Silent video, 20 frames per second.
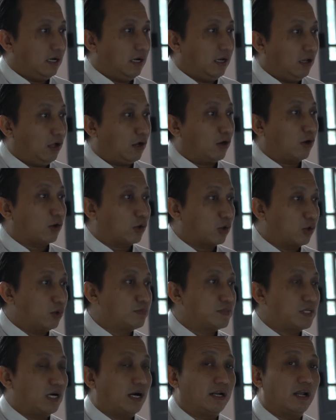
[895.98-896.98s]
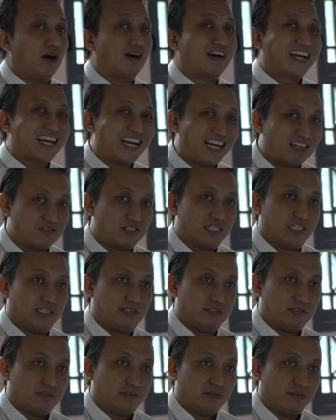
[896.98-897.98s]
a lot of groups are not
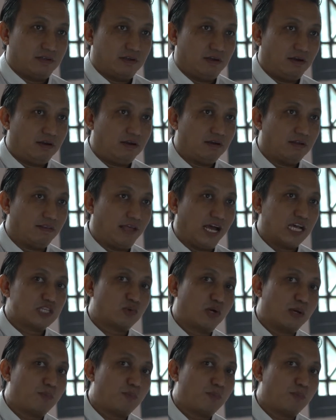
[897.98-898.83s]
counted. That's